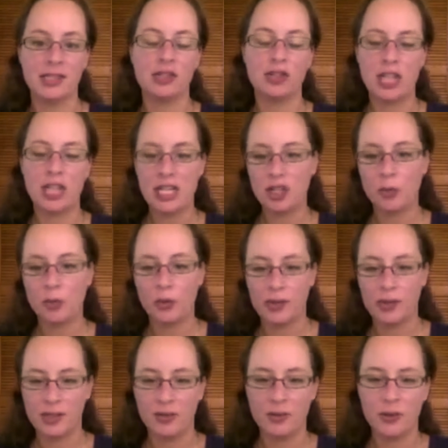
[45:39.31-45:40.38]
strategic
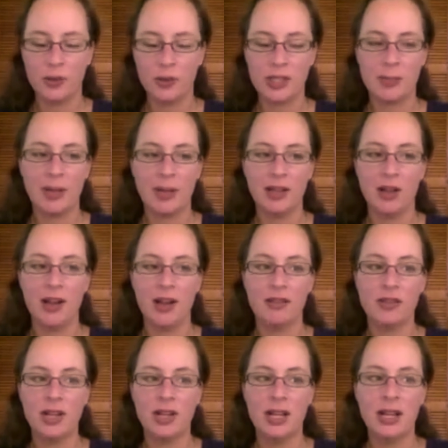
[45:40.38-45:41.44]
points of influence in my life.